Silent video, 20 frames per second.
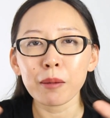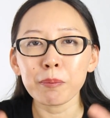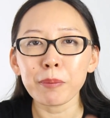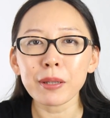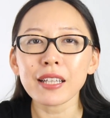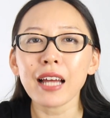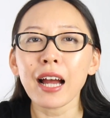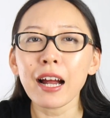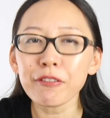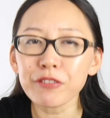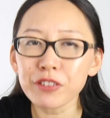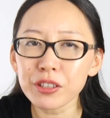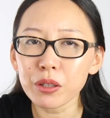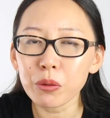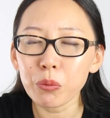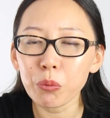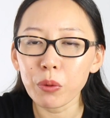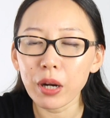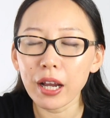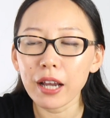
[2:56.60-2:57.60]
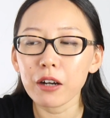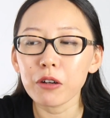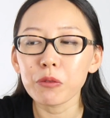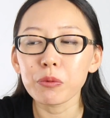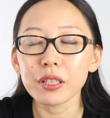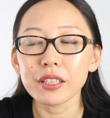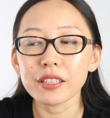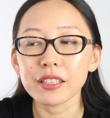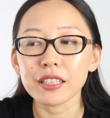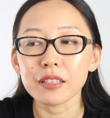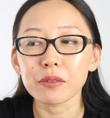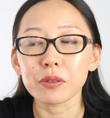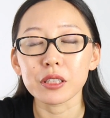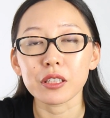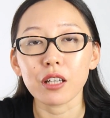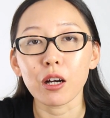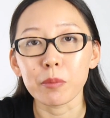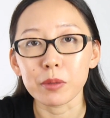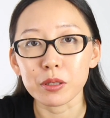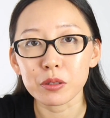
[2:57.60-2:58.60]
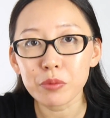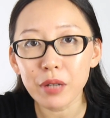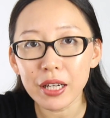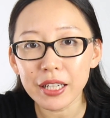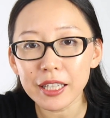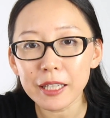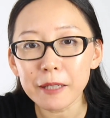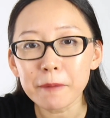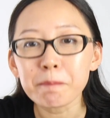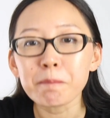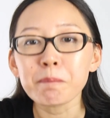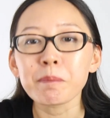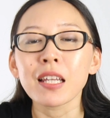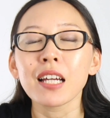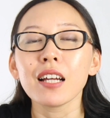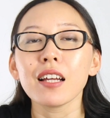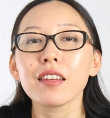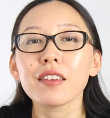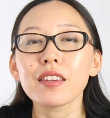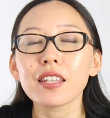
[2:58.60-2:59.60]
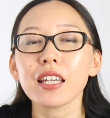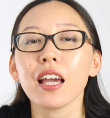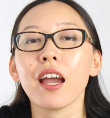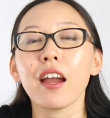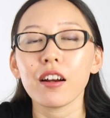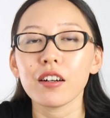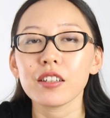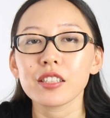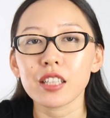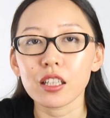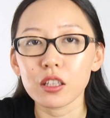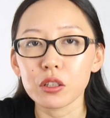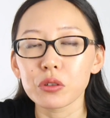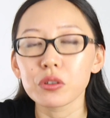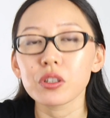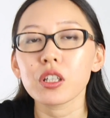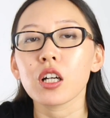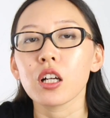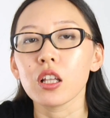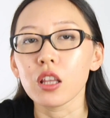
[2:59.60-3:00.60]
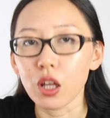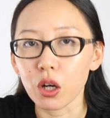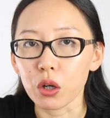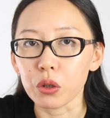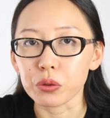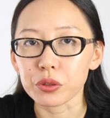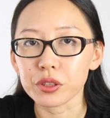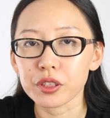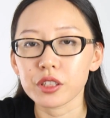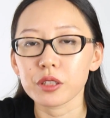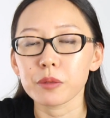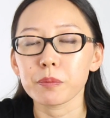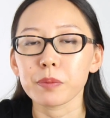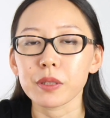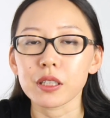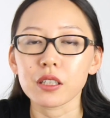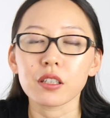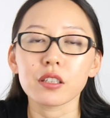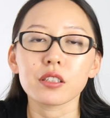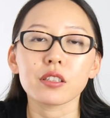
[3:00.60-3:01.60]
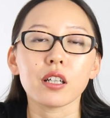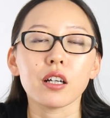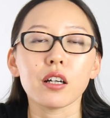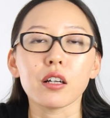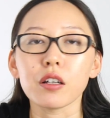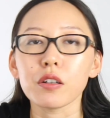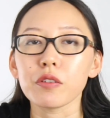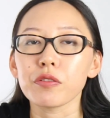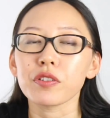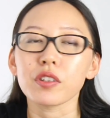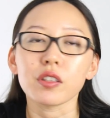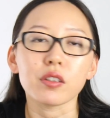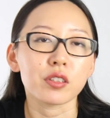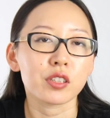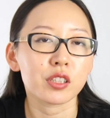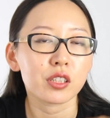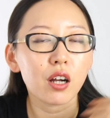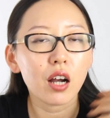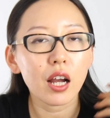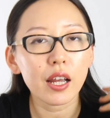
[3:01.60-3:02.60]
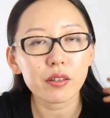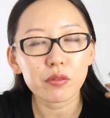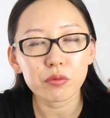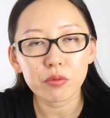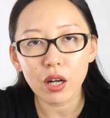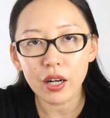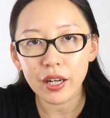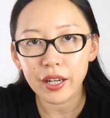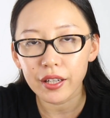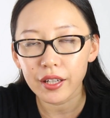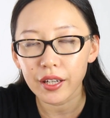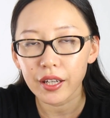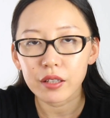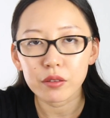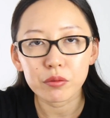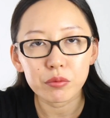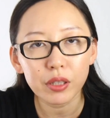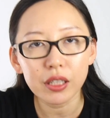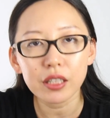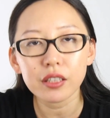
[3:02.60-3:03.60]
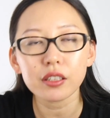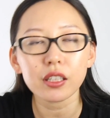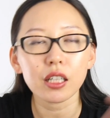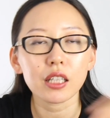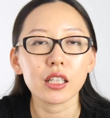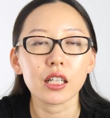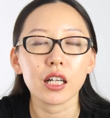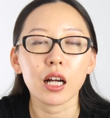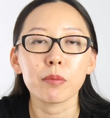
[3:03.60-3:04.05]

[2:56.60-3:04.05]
but after a while when he was almost ready, the hair salon closed because of the skyrocketing rent and a